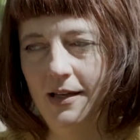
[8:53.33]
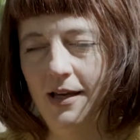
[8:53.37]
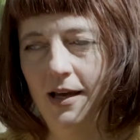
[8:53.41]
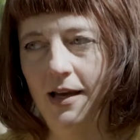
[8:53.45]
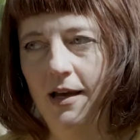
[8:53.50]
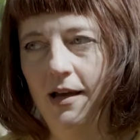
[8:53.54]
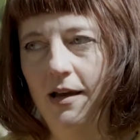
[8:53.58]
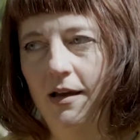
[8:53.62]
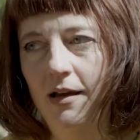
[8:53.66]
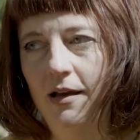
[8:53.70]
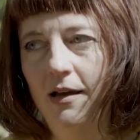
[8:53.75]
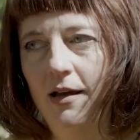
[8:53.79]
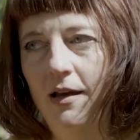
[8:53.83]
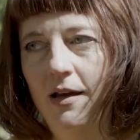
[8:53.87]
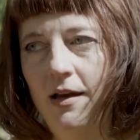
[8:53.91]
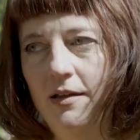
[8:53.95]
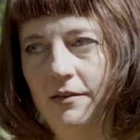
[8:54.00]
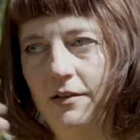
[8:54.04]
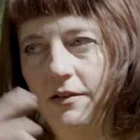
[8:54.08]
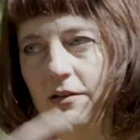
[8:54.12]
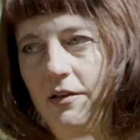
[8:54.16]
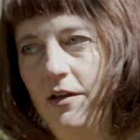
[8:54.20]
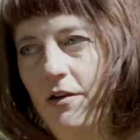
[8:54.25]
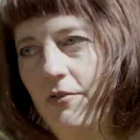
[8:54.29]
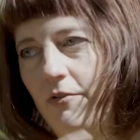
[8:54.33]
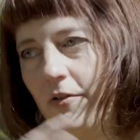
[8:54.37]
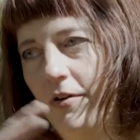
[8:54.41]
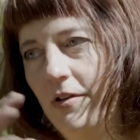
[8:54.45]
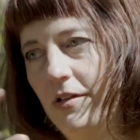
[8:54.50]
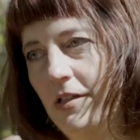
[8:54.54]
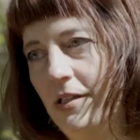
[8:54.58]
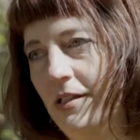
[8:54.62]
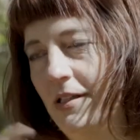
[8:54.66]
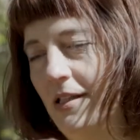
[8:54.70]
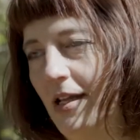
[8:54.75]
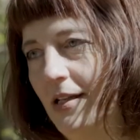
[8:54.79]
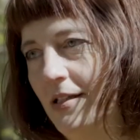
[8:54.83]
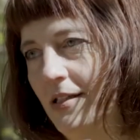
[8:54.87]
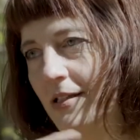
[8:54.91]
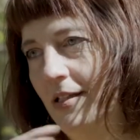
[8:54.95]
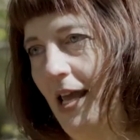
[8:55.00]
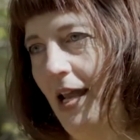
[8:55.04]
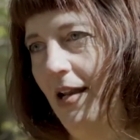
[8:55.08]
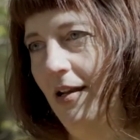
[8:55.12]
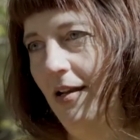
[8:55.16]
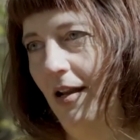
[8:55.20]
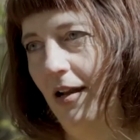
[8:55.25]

the neurons that send